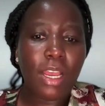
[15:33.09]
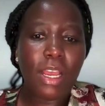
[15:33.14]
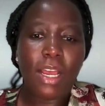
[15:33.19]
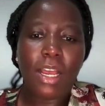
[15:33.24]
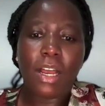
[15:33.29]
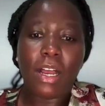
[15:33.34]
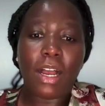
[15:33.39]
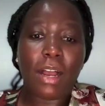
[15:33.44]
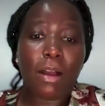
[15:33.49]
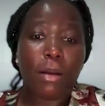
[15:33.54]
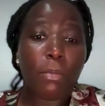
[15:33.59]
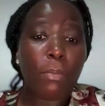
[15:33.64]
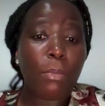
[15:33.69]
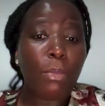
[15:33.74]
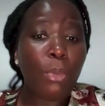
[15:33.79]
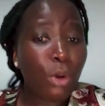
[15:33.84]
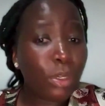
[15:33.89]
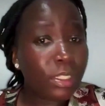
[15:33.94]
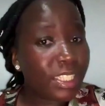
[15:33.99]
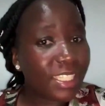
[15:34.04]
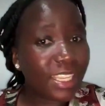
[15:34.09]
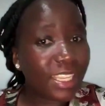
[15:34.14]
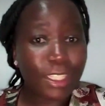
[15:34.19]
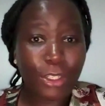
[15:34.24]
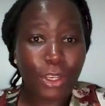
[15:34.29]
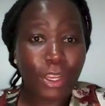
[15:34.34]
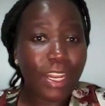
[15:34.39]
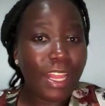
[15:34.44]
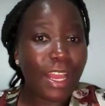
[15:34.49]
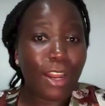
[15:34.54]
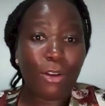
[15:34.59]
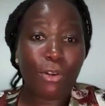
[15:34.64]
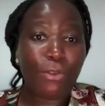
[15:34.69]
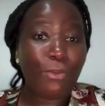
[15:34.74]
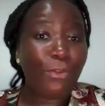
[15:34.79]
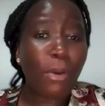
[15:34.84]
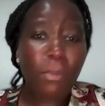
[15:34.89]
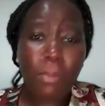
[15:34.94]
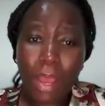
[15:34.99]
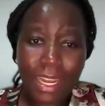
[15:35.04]
most actually are not
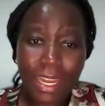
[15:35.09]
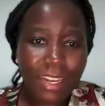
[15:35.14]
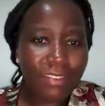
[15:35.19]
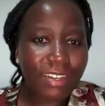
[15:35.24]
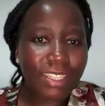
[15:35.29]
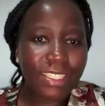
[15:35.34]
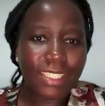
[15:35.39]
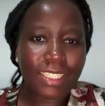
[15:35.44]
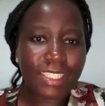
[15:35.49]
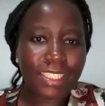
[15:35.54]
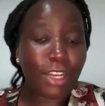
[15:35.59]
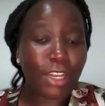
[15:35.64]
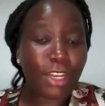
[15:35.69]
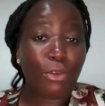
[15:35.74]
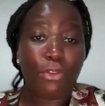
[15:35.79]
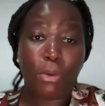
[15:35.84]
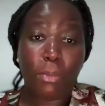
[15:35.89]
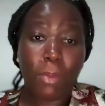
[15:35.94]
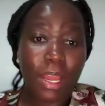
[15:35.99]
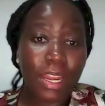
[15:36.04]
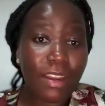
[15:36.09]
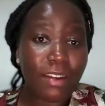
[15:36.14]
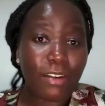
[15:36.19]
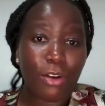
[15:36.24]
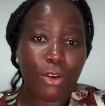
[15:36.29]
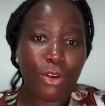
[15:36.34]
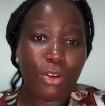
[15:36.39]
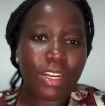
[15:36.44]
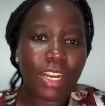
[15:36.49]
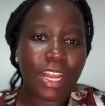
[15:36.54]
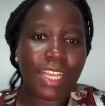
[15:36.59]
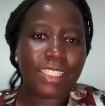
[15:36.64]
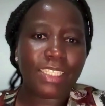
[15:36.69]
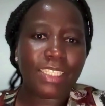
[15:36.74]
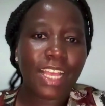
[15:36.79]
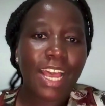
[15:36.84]
formally registered or formally recognized,